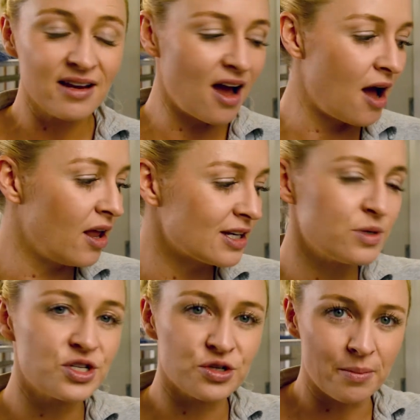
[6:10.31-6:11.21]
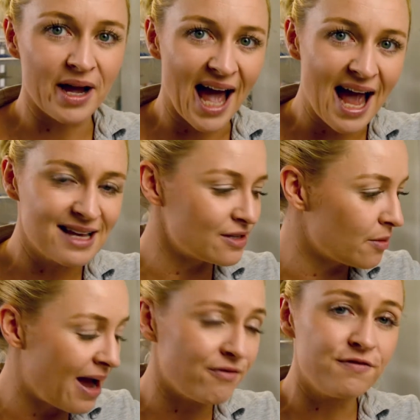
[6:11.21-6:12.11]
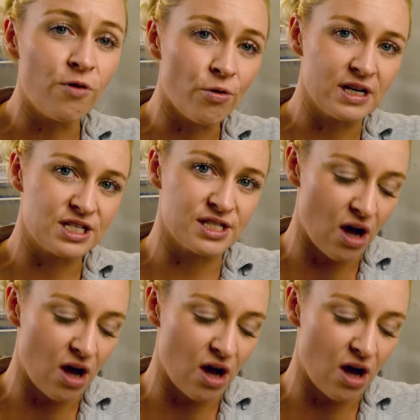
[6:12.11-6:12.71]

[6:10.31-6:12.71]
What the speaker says: I like to ensure that my cakes are about 4 inches